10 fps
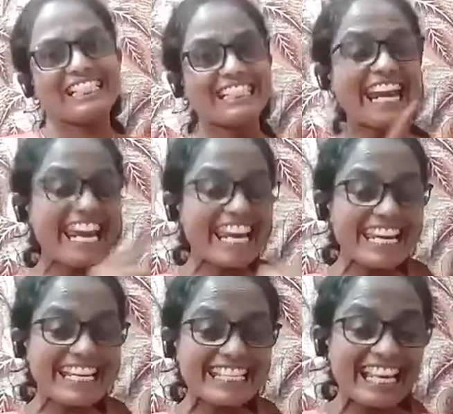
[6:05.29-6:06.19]

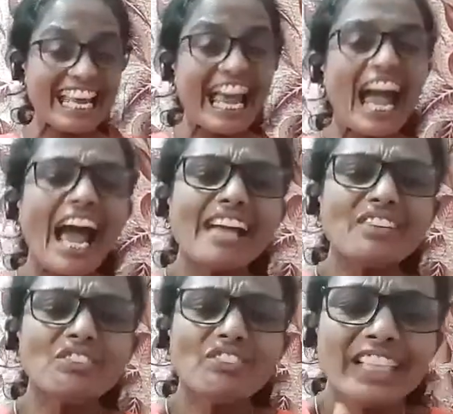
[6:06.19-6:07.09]
Yes.
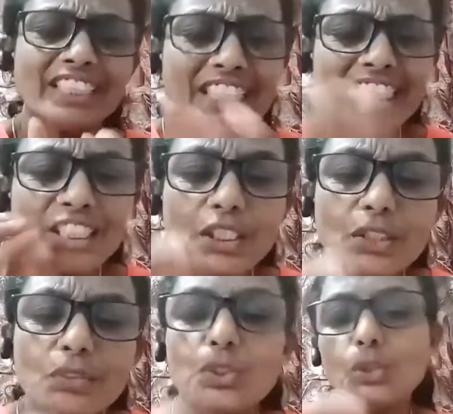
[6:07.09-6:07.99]
And when she
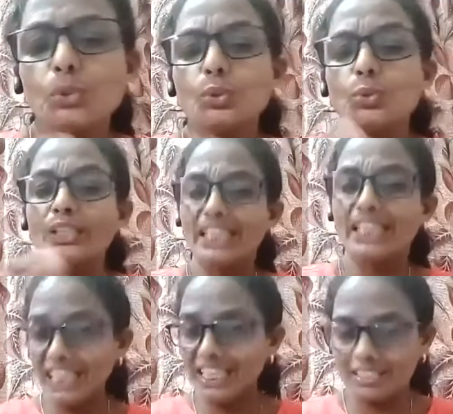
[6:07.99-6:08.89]
gives you to
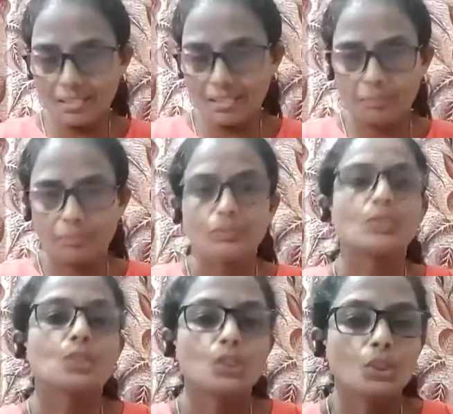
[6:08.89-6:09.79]
eat,
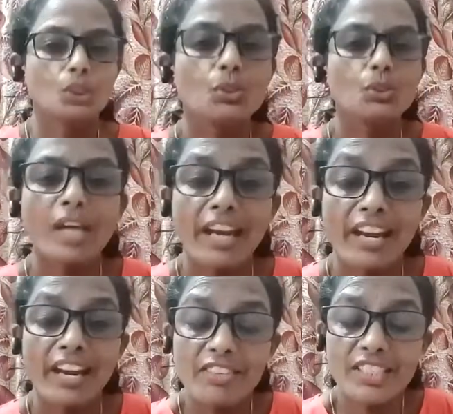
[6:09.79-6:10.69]
Did you
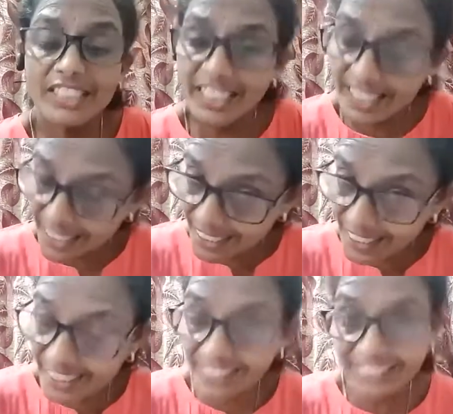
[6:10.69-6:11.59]
ever tasted
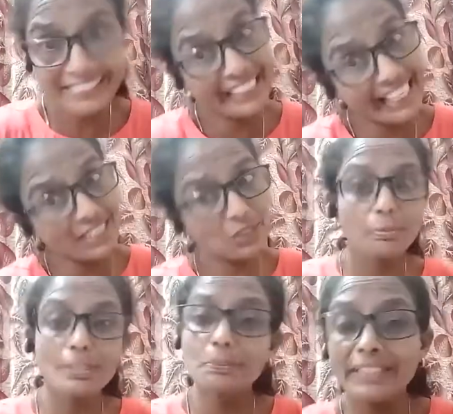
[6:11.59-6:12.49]
it? Yes, you
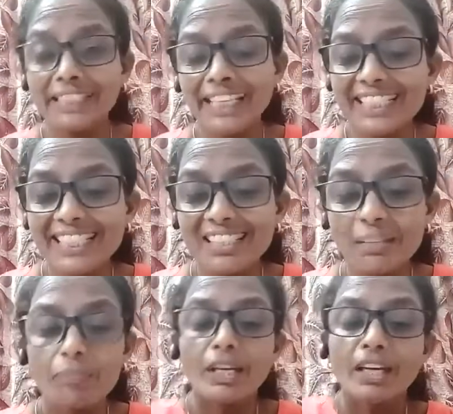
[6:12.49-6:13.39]
must be tasting.
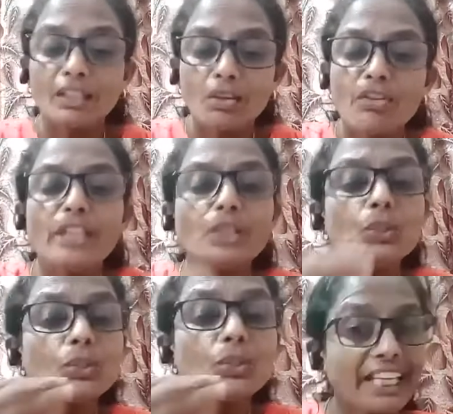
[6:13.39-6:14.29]
Now, when you
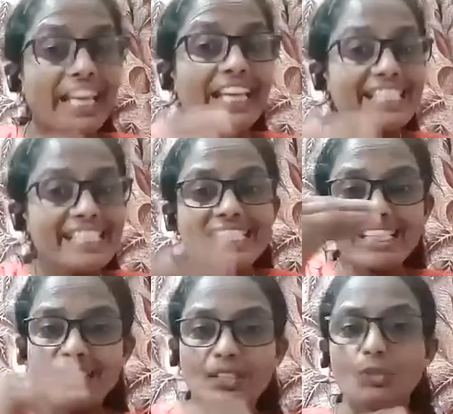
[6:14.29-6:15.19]
taste
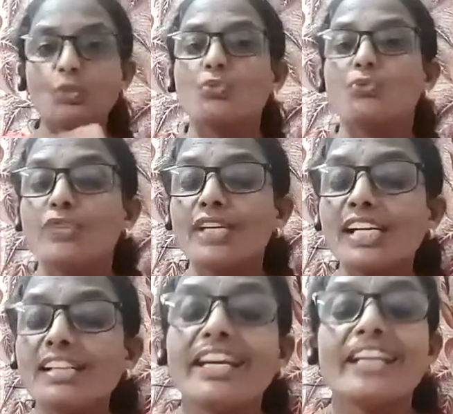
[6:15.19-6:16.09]
it, you
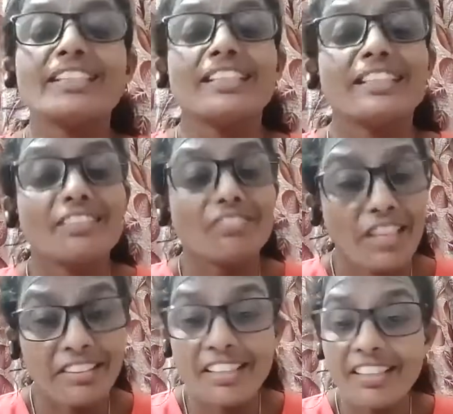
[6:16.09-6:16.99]
feel that
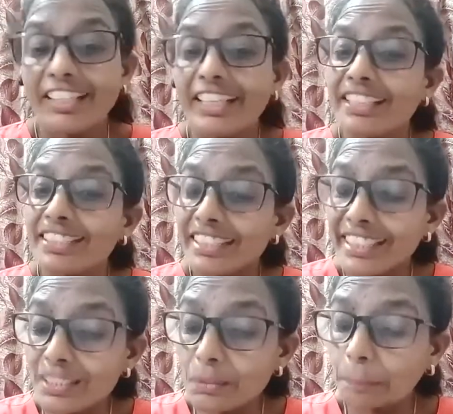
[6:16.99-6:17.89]
whether it
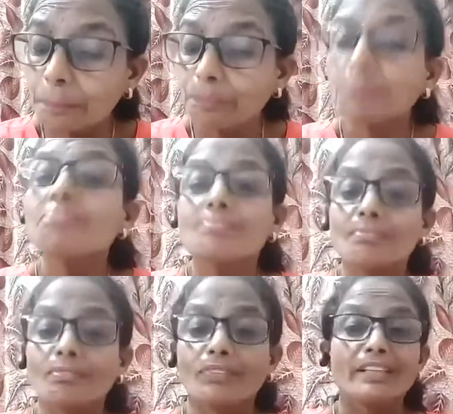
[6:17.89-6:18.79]

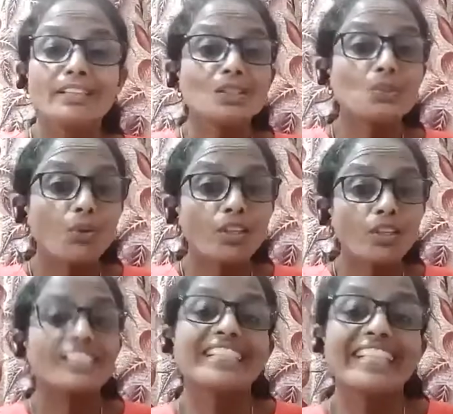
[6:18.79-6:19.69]
is what?
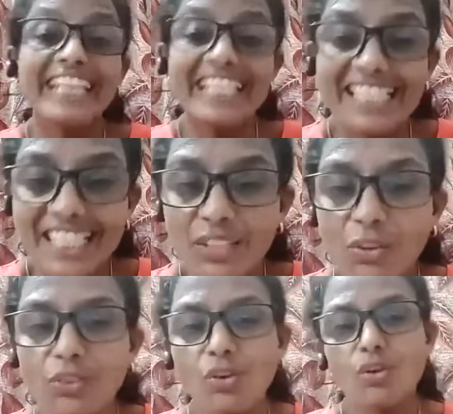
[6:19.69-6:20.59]
Tasty
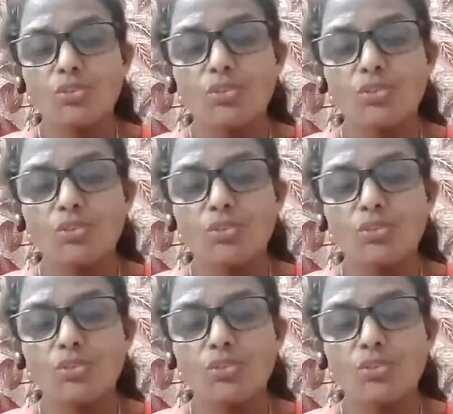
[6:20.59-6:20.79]
or not.